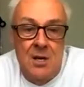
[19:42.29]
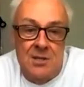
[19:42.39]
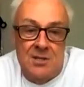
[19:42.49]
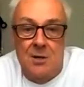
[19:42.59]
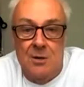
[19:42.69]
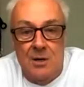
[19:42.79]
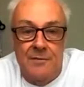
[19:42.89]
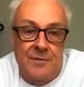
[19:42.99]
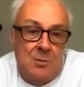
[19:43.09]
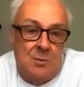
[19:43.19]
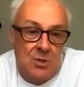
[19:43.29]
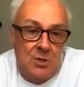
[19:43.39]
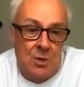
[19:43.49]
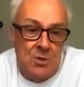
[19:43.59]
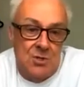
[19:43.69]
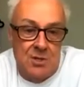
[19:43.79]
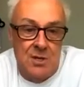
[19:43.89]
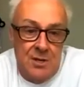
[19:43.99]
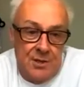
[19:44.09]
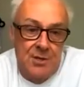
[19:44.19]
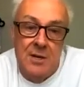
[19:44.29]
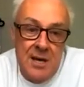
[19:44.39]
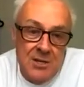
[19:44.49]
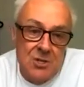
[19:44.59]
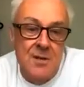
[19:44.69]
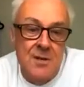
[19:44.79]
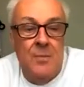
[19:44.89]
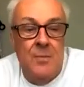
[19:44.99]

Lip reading: So if someone touches the third entry,